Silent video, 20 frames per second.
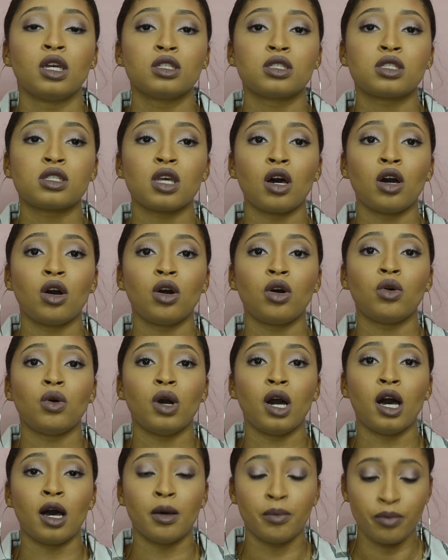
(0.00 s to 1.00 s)
So
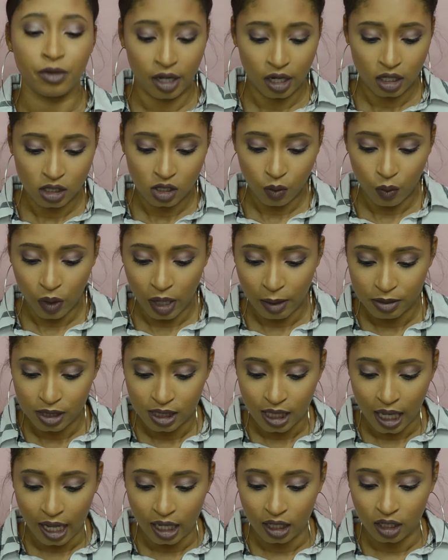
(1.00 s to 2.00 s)
um, there's a
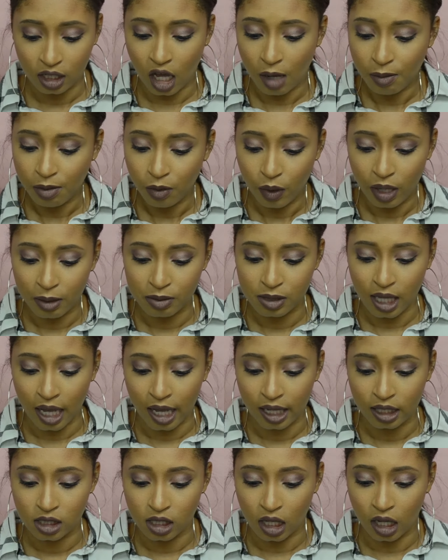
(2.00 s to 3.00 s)
website, a couple
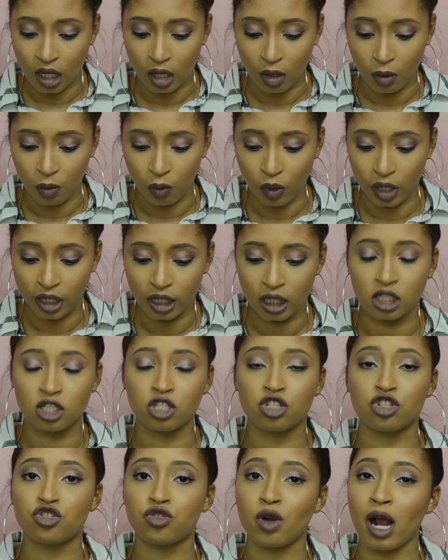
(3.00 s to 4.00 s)
websites. Um, one
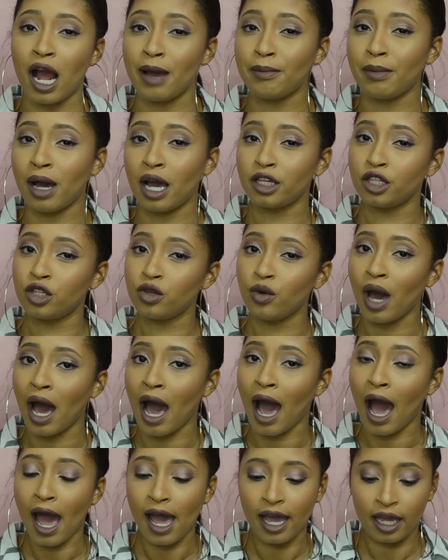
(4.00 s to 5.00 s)
is Try My
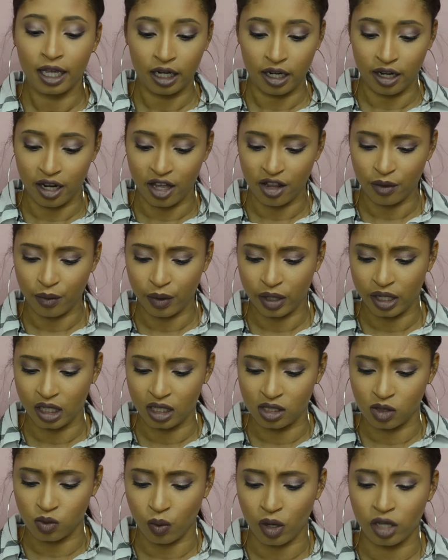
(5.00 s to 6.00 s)
UI and another one
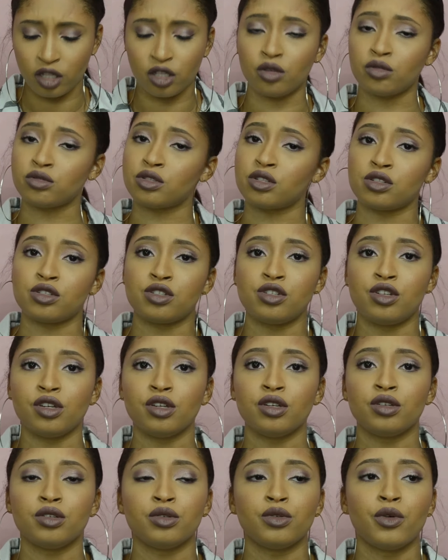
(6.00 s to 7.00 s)
is What Users
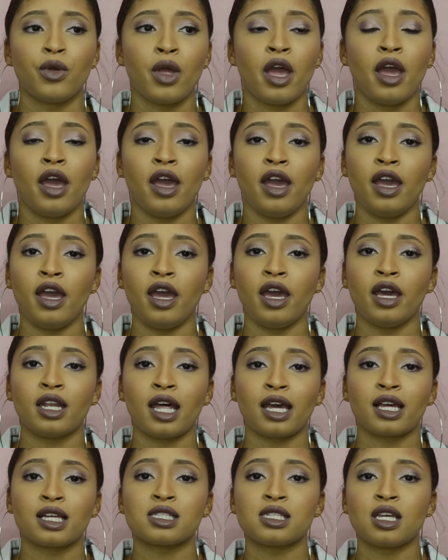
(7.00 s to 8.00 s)
Do. And
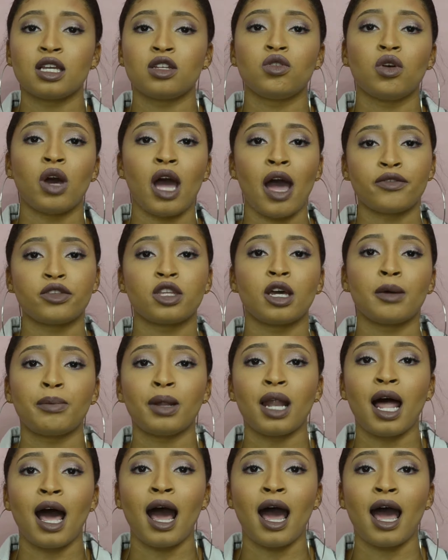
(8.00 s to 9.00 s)
like I said, you'll have to
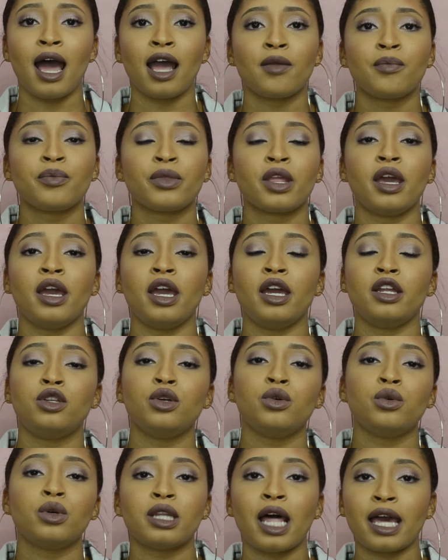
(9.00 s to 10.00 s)
apply and
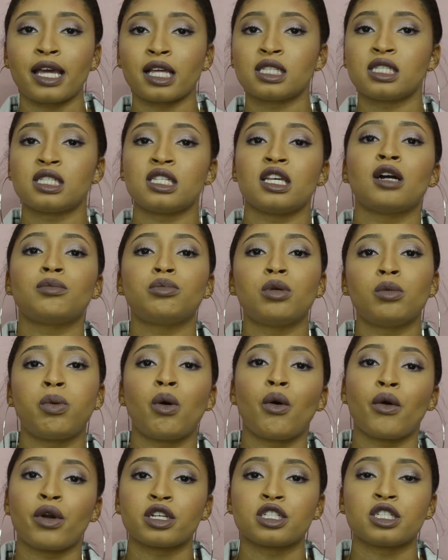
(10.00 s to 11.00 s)
do like a sample
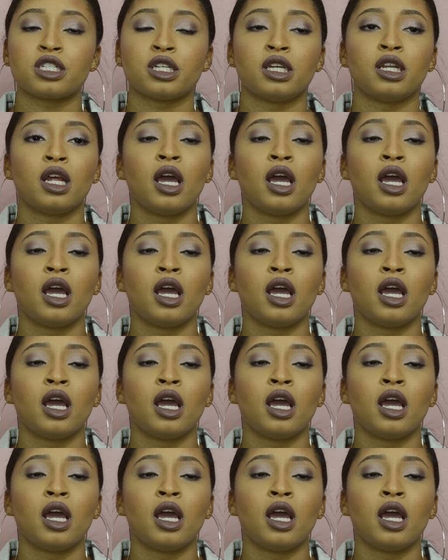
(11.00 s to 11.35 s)
portion.